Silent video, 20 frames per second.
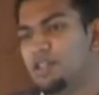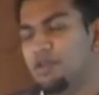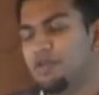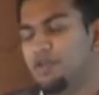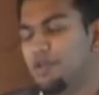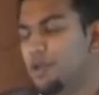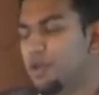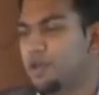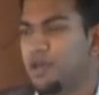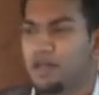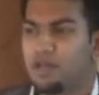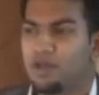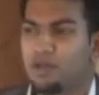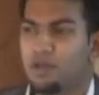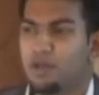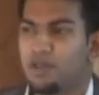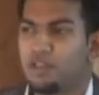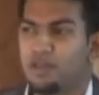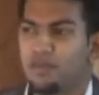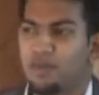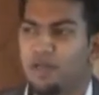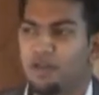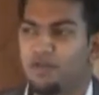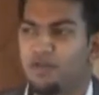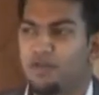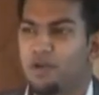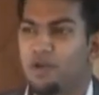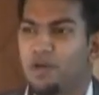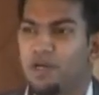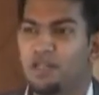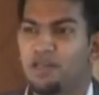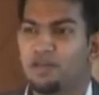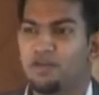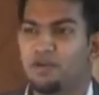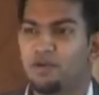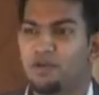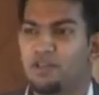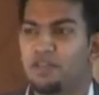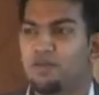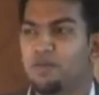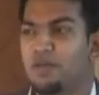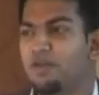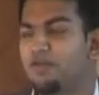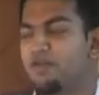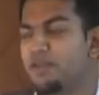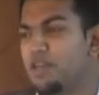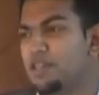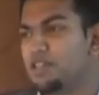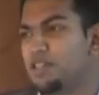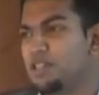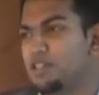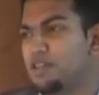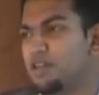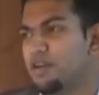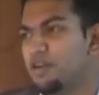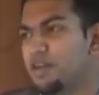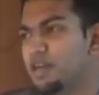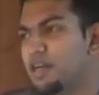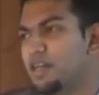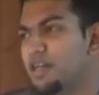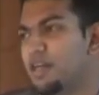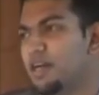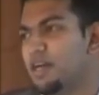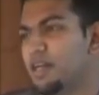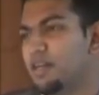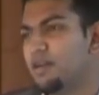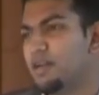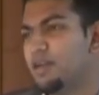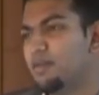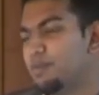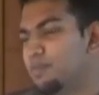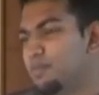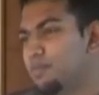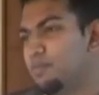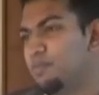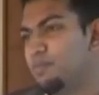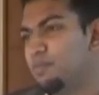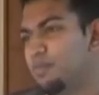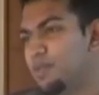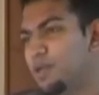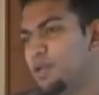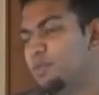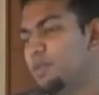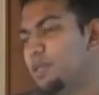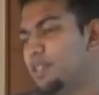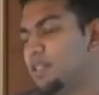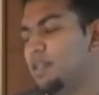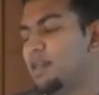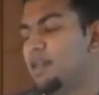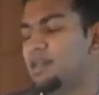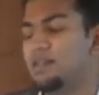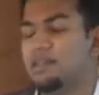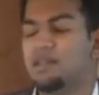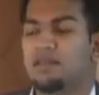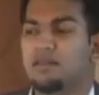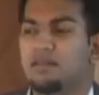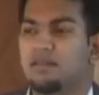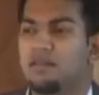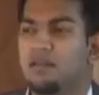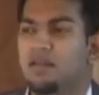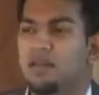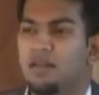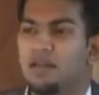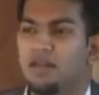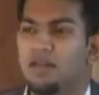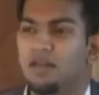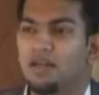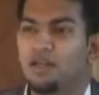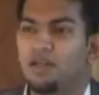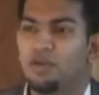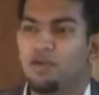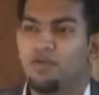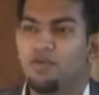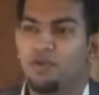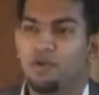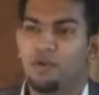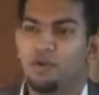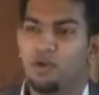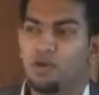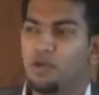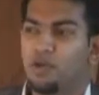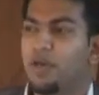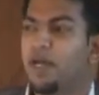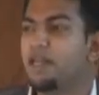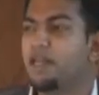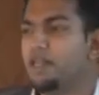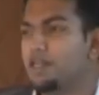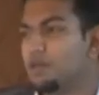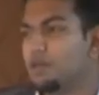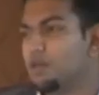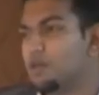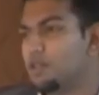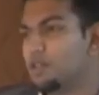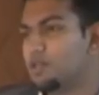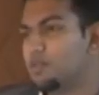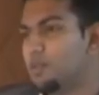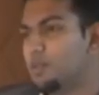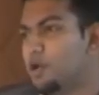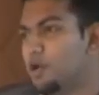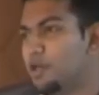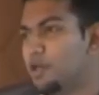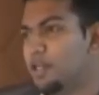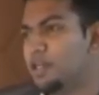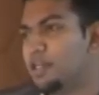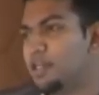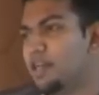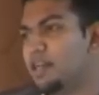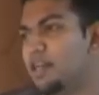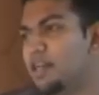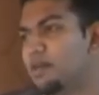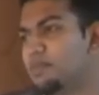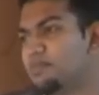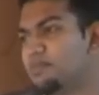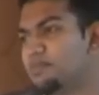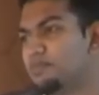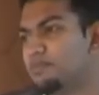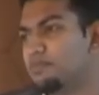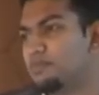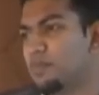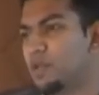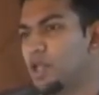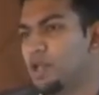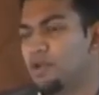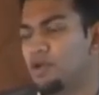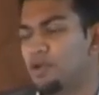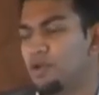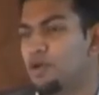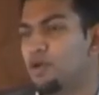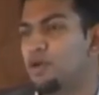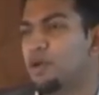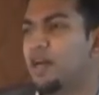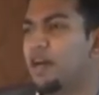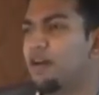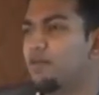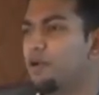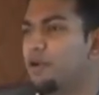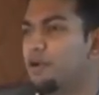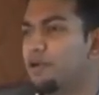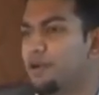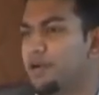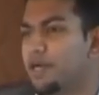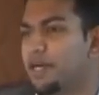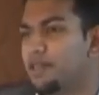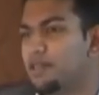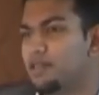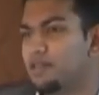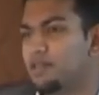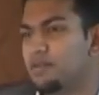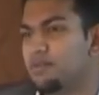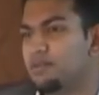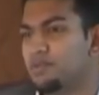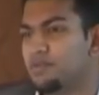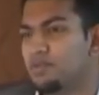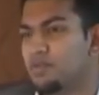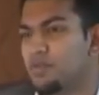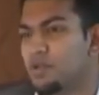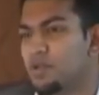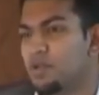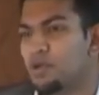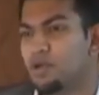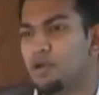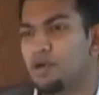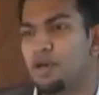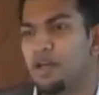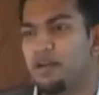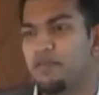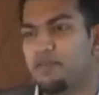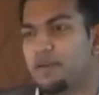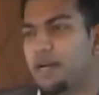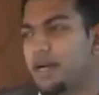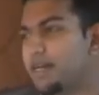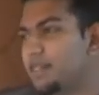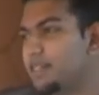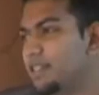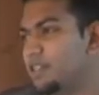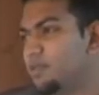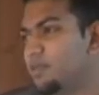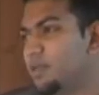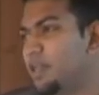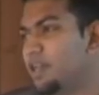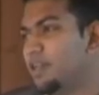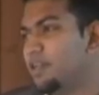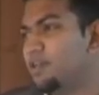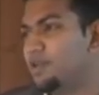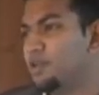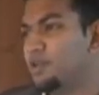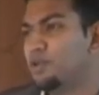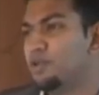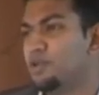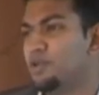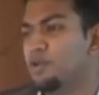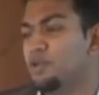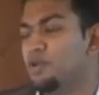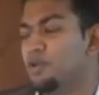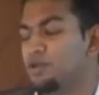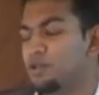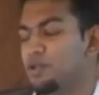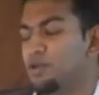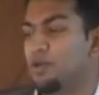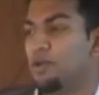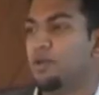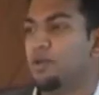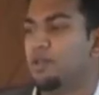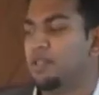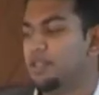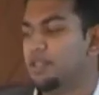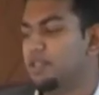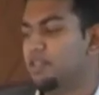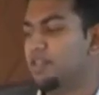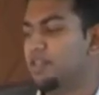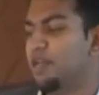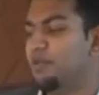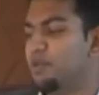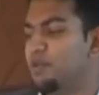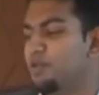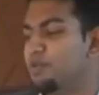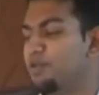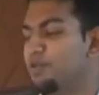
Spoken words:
So if you look at tourism and if you look at the tourism infrastructure in India, it basically sucks. So if you go to any tourist spot in Kerala, you don't have audio guides. You don't have guides explaining to you, oh, so look, this is Napier